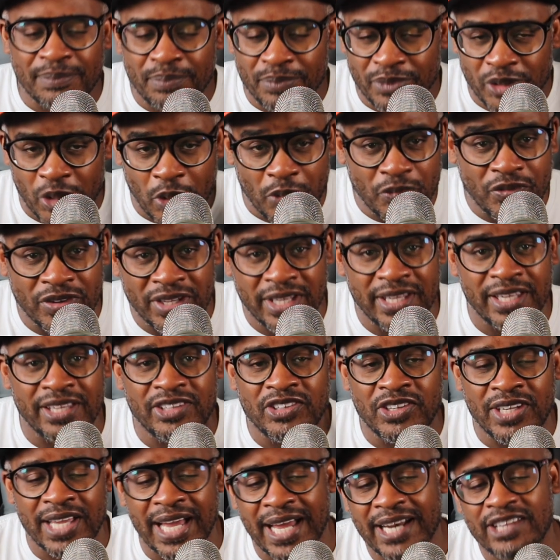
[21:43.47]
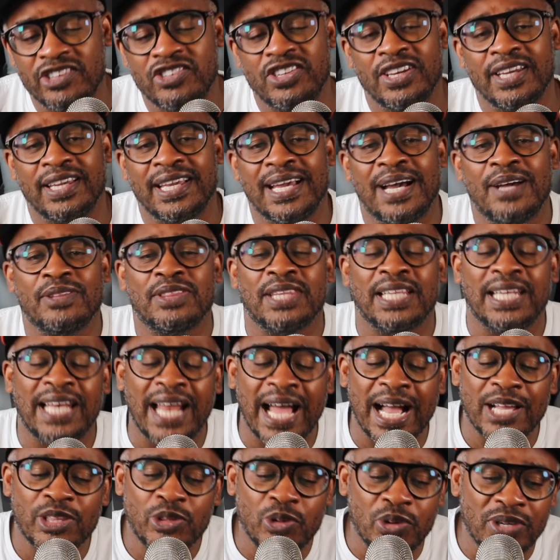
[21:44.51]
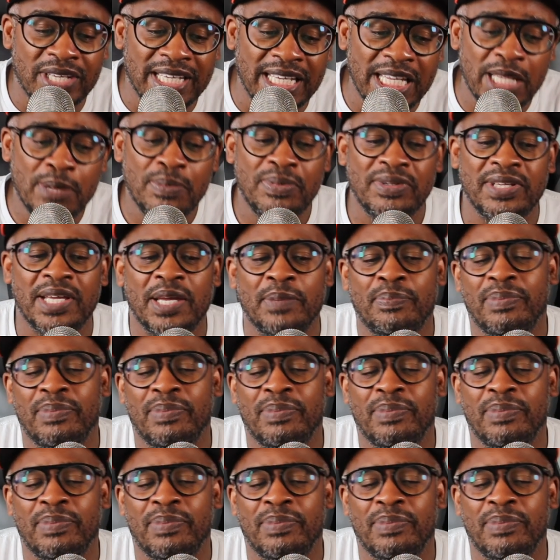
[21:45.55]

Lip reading: Don't forget, you got to check out the Locked On NBA